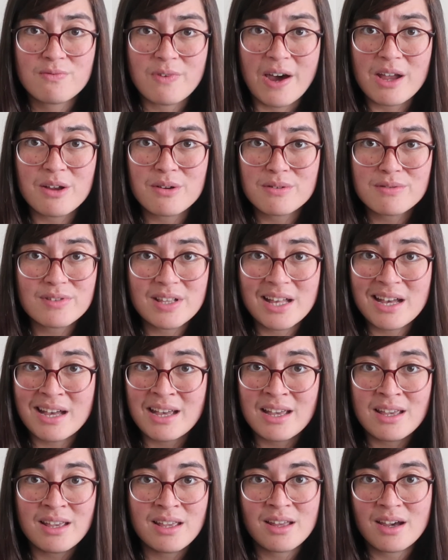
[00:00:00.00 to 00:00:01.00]

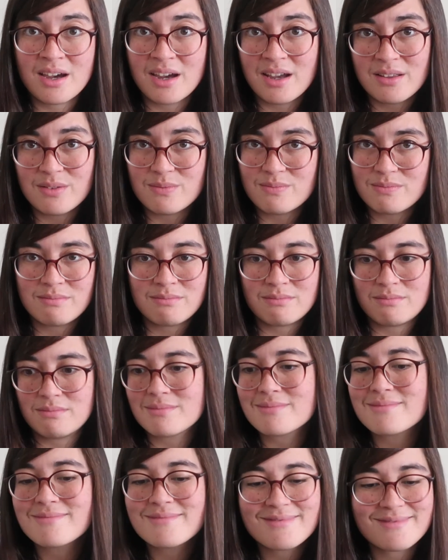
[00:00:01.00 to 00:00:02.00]
Firefly,
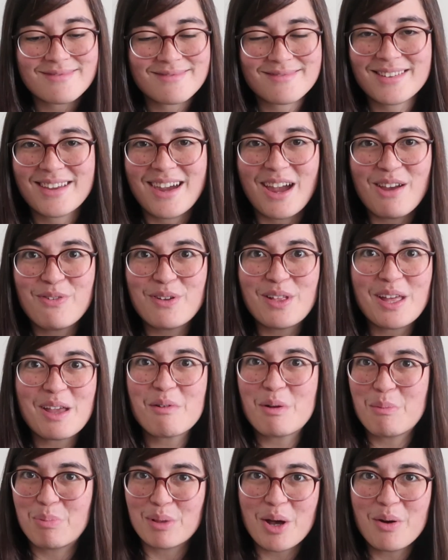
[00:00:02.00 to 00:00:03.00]
I feel like
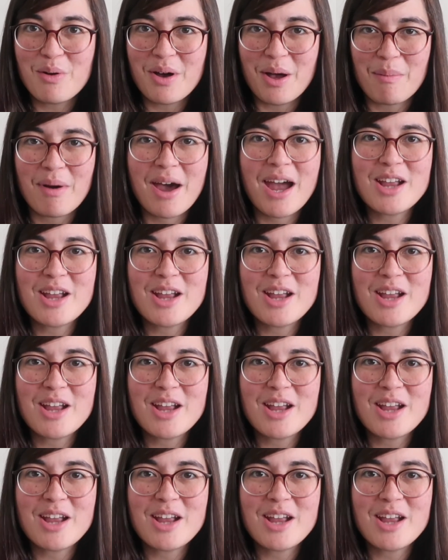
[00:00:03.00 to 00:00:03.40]
it would blow up.